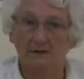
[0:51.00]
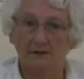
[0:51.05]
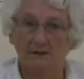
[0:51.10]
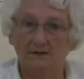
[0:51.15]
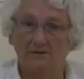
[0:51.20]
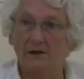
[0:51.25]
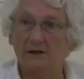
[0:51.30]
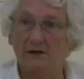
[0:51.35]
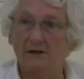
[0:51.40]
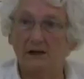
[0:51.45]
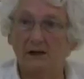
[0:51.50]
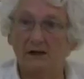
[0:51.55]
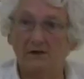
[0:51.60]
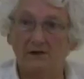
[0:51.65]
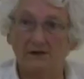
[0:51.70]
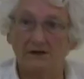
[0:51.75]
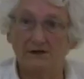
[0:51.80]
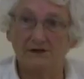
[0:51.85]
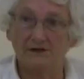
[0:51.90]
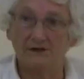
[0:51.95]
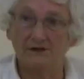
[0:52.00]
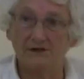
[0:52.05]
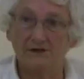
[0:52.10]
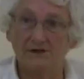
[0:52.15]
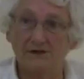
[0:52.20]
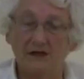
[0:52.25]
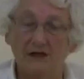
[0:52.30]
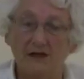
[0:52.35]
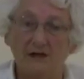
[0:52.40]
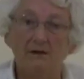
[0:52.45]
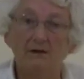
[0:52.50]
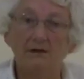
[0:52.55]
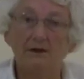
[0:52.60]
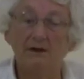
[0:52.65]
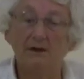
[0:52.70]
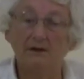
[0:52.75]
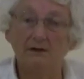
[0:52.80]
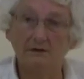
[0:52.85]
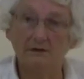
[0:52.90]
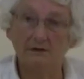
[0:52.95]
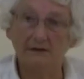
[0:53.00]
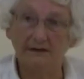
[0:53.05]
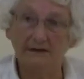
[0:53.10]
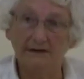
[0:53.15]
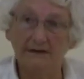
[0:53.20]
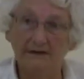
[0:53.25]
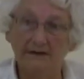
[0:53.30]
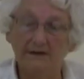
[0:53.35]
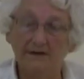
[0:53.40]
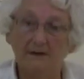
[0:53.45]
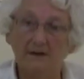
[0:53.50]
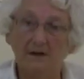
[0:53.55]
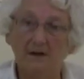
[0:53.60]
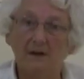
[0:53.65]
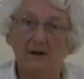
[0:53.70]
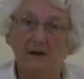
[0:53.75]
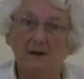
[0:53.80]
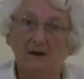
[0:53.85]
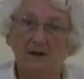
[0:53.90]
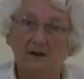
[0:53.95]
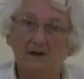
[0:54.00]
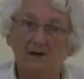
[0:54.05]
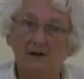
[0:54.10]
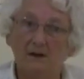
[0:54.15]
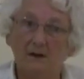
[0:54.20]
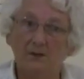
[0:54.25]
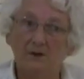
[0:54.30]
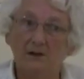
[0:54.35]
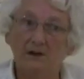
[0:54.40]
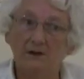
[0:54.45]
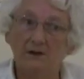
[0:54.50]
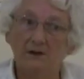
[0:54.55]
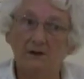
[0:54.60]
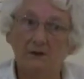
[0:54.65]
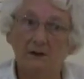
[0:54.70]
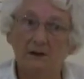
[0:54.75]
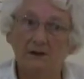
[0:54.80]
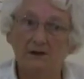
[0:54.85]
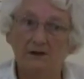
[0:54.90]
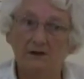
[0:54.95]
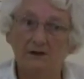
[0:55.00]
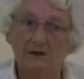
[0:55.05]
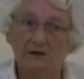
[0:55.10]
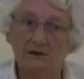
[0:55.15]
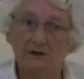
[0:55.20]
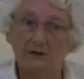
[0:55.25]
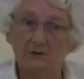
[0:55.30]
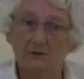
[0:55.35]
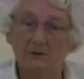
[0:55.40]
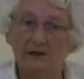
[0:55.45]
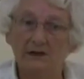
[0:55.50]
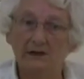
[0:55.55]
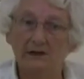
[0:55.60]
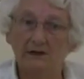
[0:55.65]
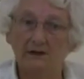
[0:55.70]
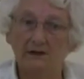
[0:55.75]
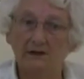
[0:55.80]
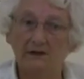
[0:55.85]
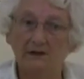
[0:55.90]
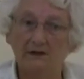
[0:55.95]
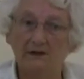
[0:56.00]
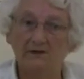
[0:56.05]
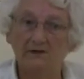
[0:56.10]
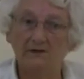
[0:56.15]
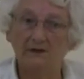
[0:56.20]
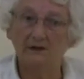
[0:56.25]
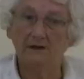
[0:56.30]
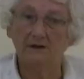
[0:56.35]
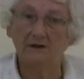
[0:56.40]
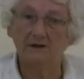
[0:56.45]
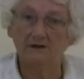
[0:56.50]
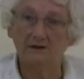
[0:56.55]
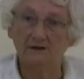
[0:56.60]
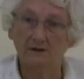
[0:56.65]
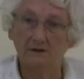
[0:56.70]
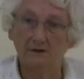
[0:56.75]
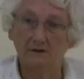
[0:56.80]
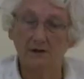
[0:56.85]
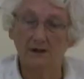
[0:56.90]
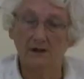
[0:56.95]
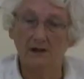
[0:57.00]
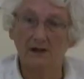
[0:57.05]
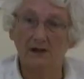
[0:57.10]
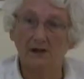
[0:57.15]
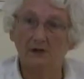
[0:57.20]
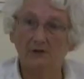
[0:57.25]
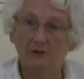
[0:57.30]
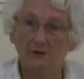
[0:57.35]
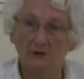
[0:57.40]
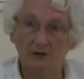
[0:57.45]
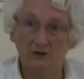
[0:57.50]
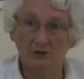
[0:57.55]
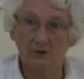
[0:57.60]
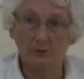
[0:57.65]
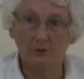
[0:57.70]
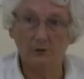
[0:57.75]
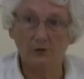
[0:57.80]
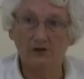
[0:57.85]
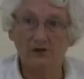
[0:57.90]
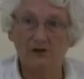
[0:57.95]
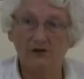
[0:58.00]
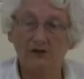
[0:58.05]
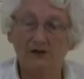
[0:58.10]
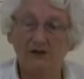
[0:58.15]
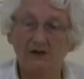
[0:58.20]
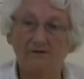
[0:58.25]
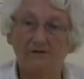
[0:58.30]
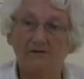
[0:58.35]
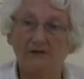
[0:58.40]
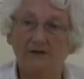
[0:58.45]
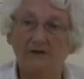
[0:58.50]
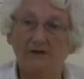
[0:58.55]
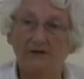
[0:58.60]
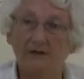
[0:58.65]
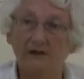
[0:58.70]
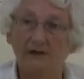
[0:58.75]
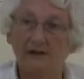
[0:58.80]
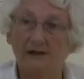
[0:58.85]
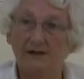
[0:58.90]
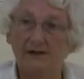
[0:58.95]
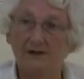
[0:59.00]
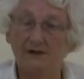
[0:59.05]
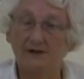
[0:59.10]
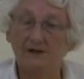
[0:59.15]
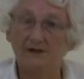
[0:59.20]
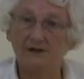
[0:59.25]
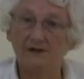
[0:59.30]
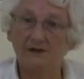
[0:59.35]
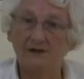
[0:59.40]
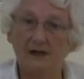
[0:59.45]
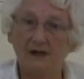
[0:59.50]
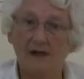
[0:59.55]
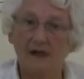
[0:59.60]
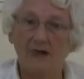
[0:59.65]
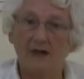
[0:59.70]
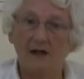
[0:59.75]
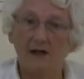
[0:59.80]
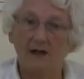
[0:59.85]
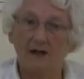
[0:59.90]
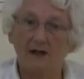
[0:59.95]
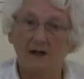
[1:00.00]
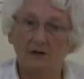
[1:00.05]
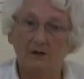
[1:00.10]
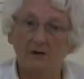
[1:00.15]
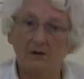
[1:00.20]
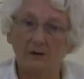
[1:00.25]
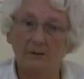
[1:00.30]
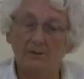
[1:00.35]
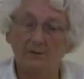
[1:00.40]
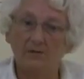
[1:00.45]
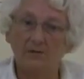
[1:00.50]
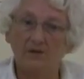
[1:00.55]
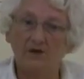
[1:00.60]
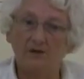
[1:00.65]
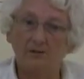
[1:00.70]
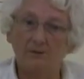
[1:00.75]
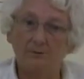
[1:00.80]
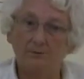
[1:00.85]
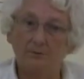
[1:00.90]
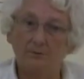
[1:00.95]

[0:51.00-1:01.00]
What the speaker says: if I could have lessons there, and they agreed. So I went twice a week in the evenings to join the boys in their fencing lessons, with